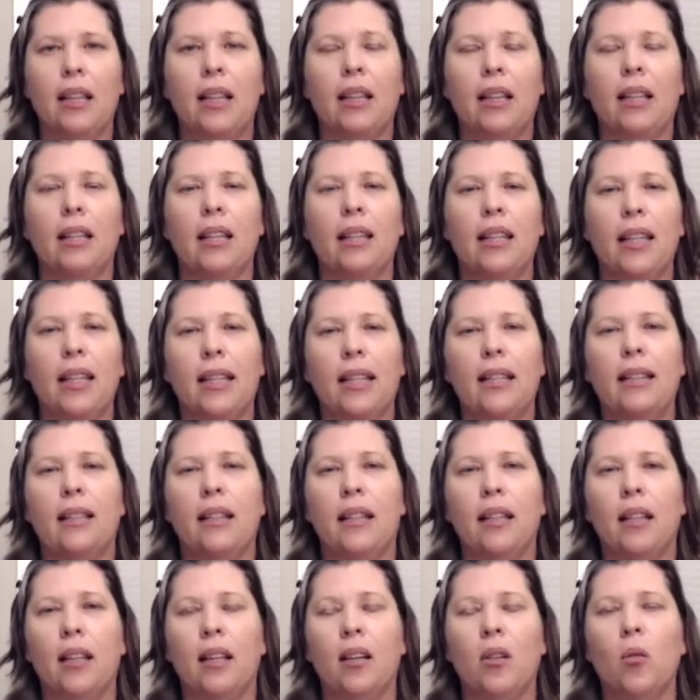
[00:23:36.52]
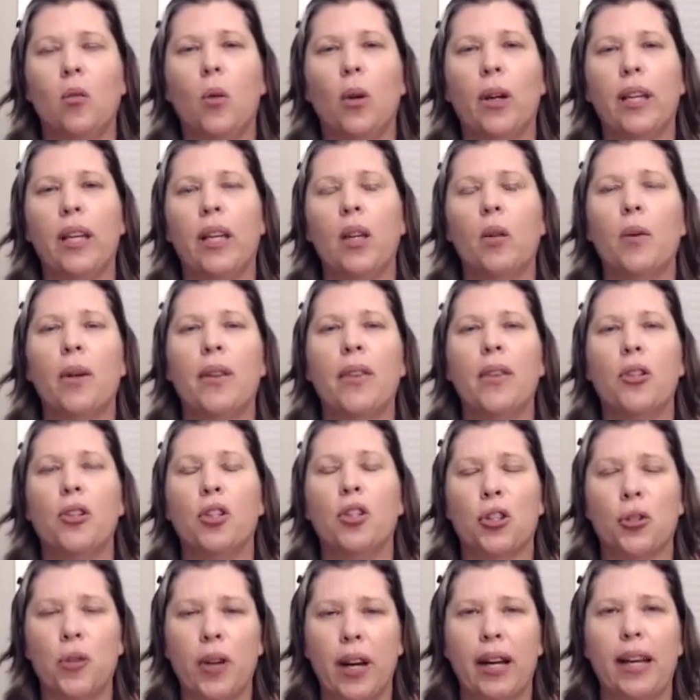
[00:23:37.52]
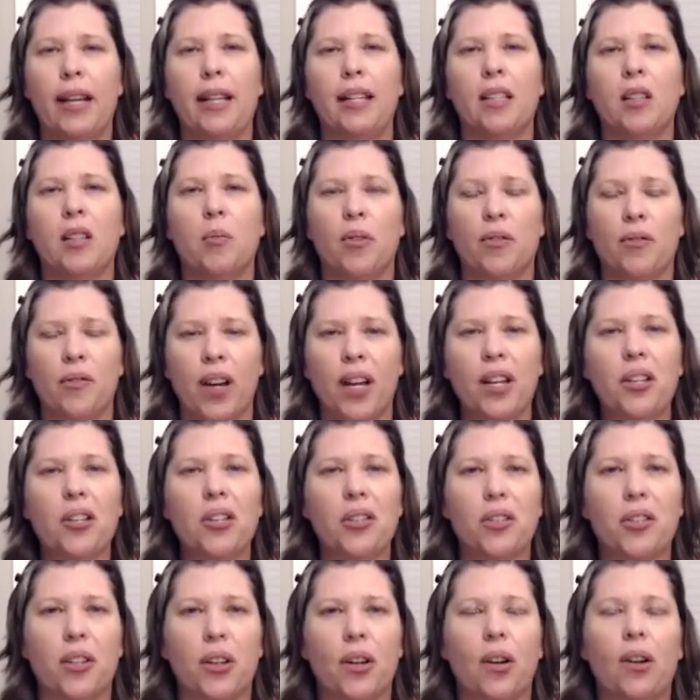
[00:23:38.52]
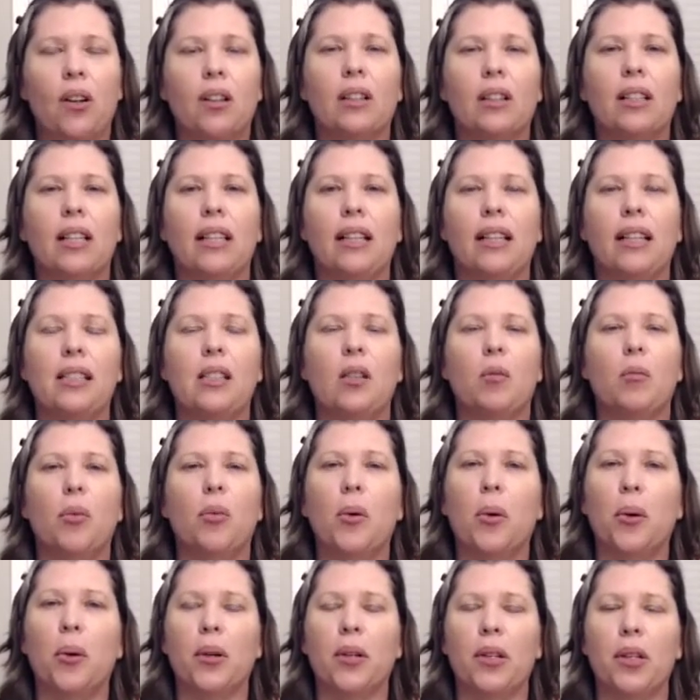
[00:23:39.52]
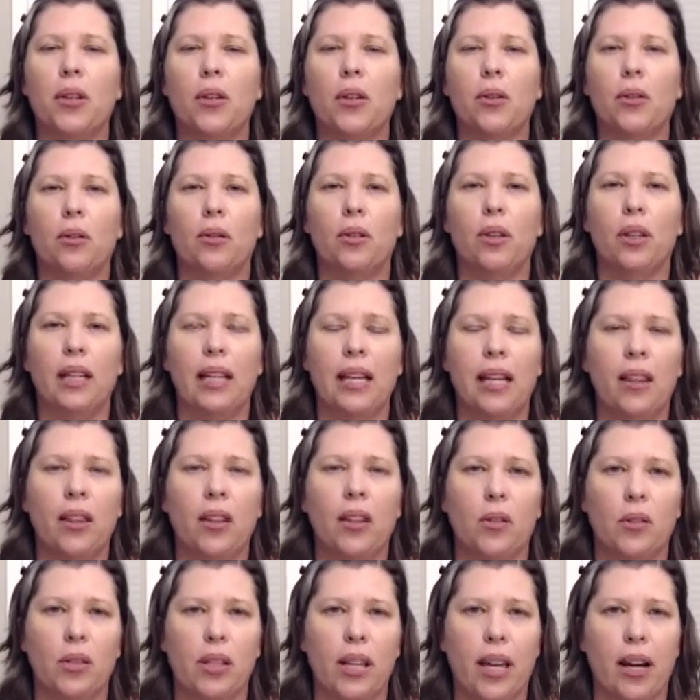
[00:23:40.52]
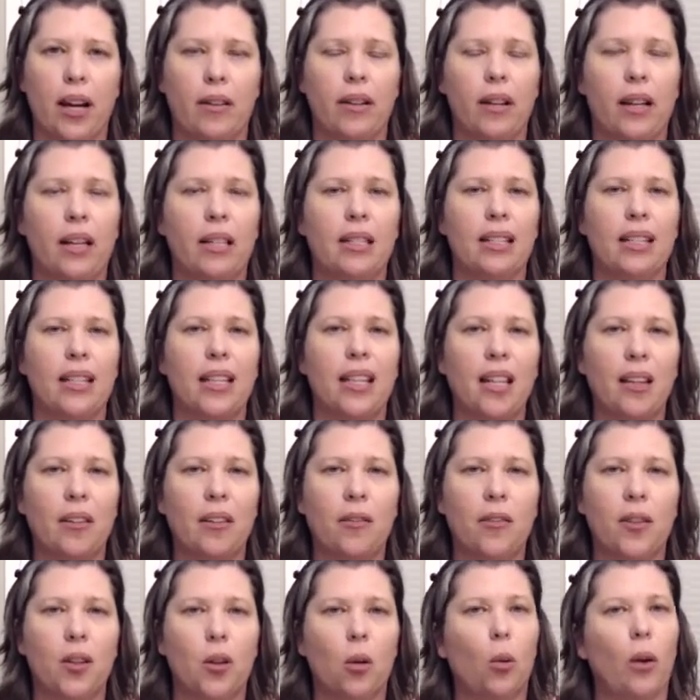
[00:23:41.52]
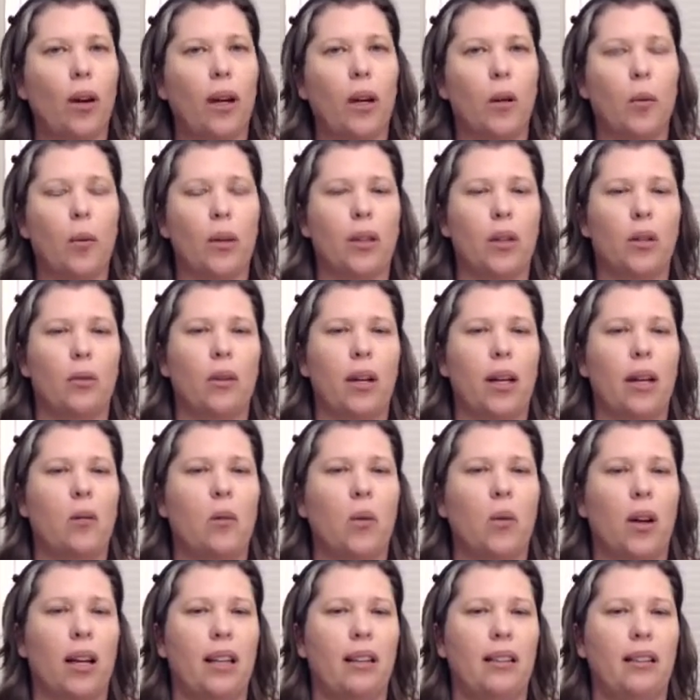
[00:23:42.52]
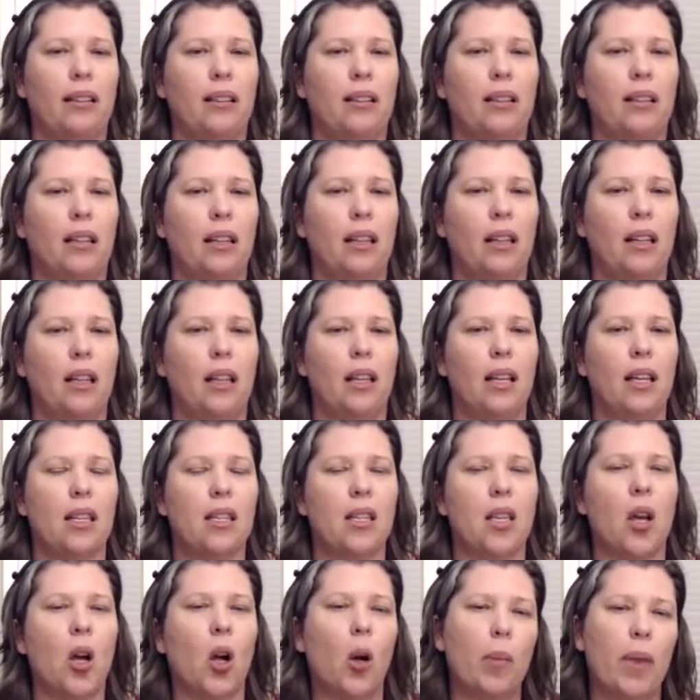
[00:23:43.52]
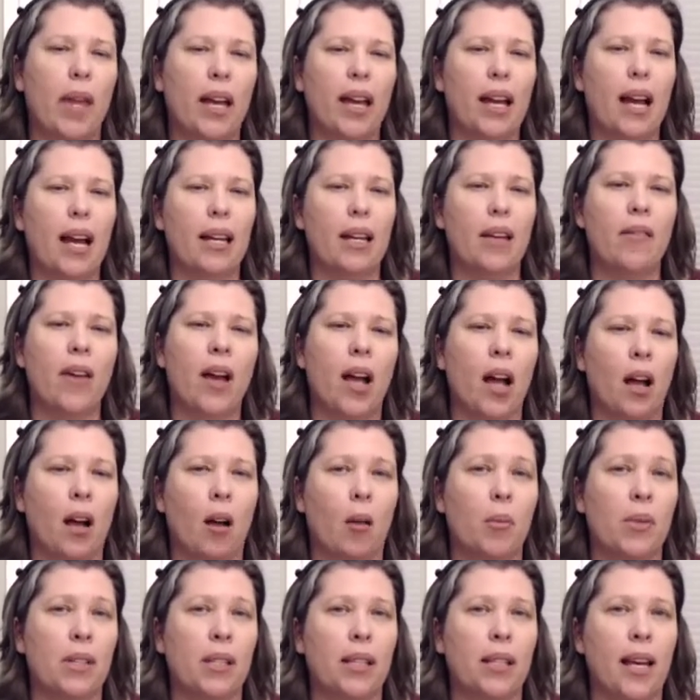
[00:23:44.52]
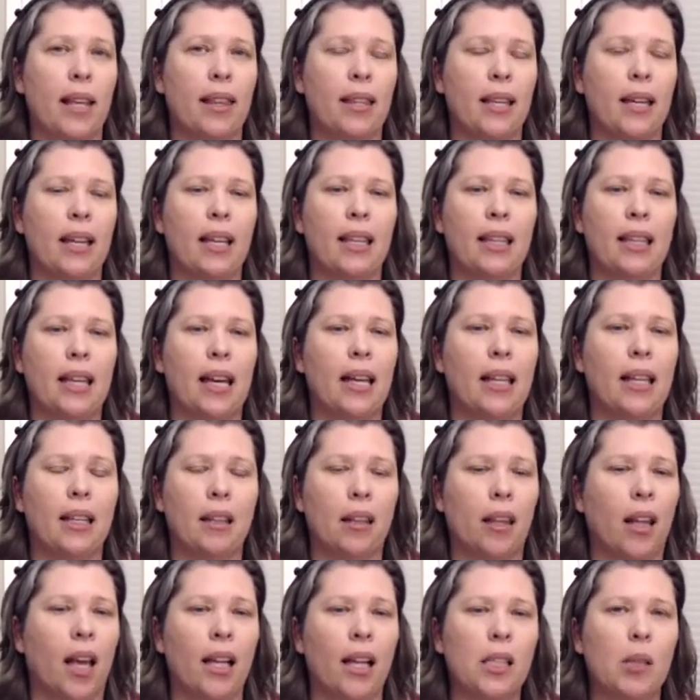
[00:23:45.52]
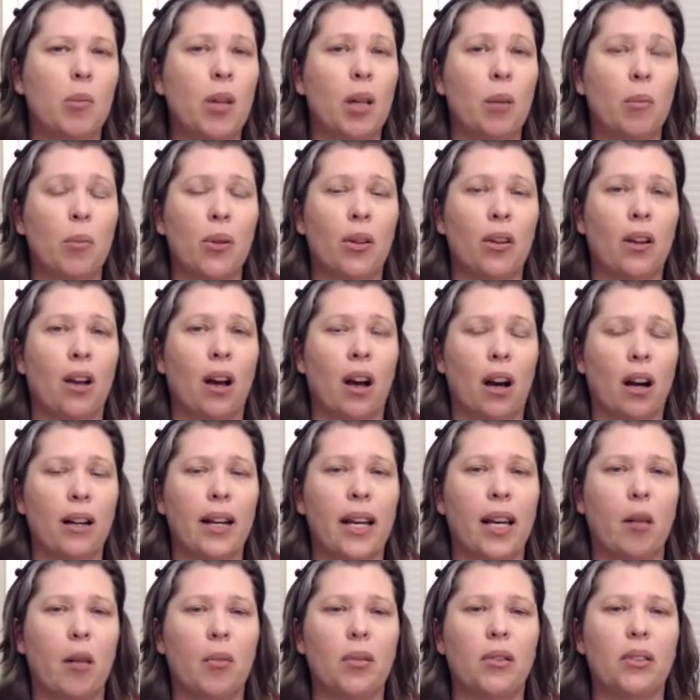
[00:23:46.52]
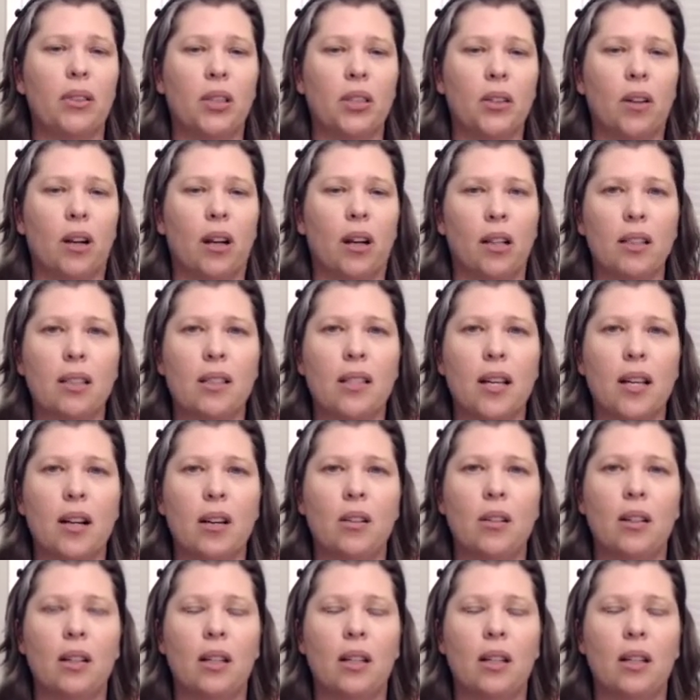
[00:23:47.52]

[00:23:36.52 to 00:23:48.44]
Then working with a trained professional can support you in those areas if you're working with the right one. So I hope that kind of helps. And I think that lots of people are able to also